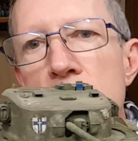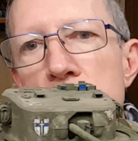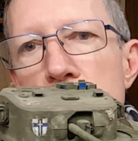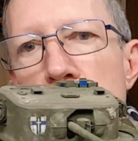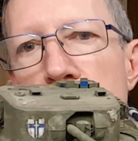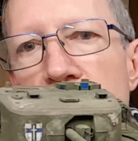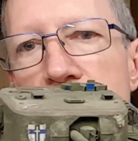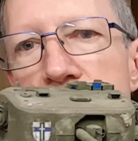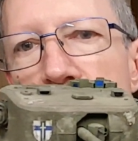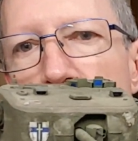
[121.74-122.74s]
sort of
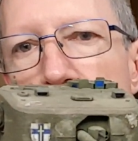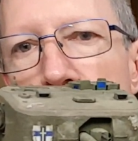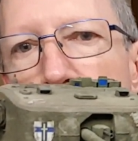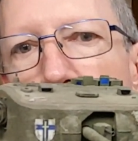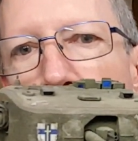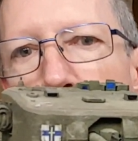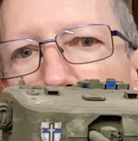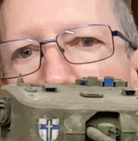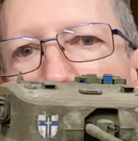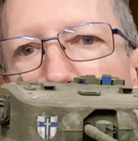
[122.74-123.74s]
Hessian fiber
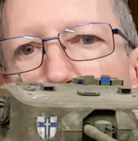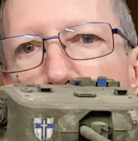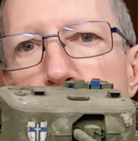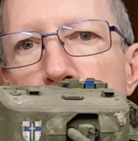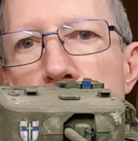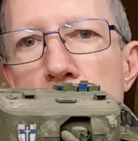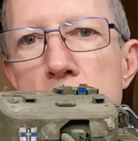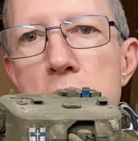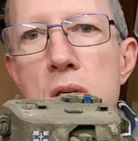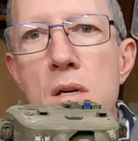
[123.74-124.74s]
type of
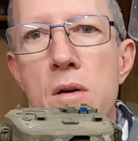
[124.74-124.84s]
things.